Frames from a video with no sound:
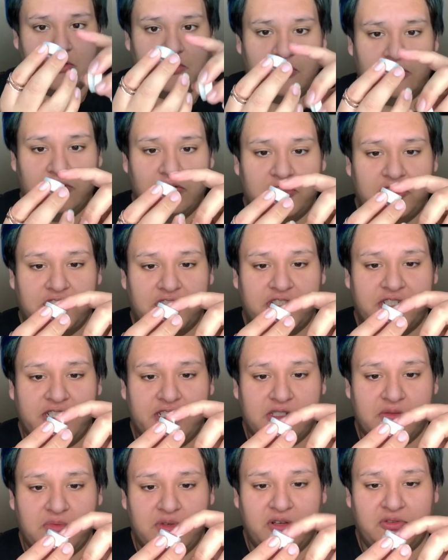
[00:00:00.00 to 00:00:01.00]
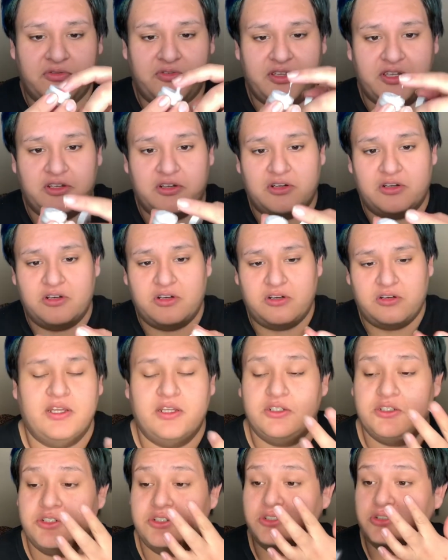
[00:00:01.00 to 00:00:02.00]
So just get some on the finger
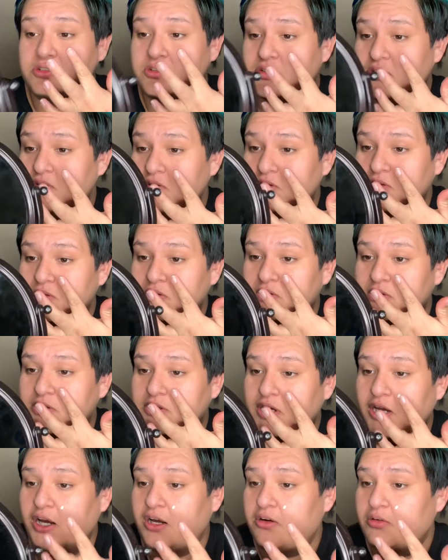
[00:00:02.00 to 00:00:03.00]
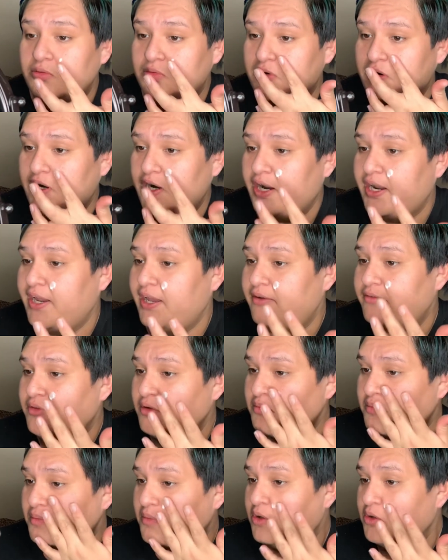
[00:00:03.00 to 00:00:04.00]
and just dot where I have
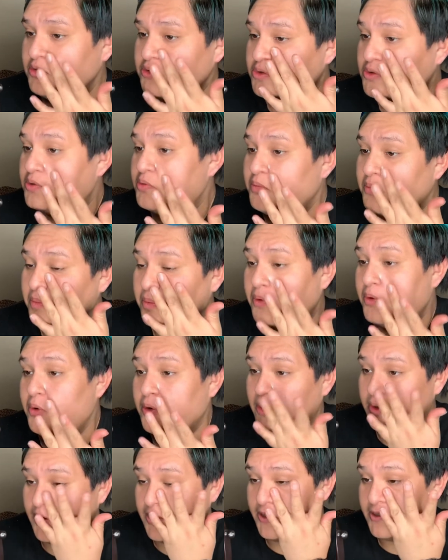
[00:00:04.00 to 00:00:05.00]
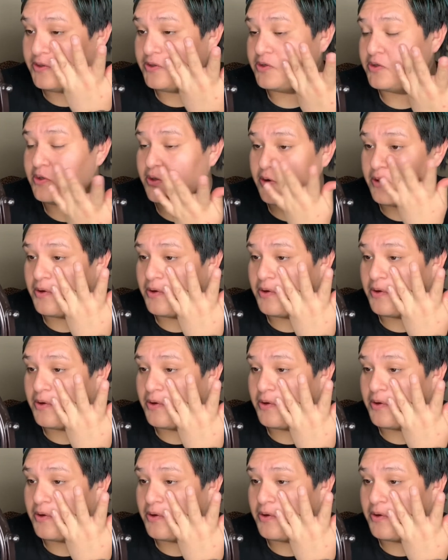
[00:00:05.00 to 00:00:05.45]
the most pores.